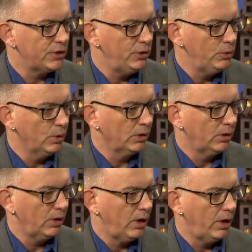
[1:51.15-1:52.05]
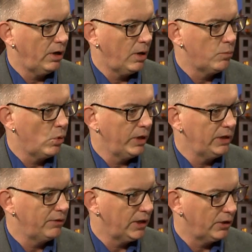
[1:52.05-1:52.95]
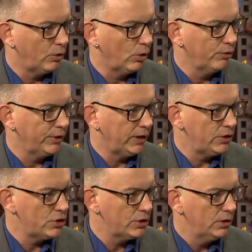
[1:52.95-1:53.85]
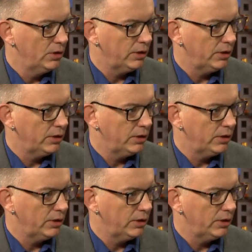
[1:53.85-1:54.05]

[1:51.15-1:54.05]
You were a, a, boy living in an orphanage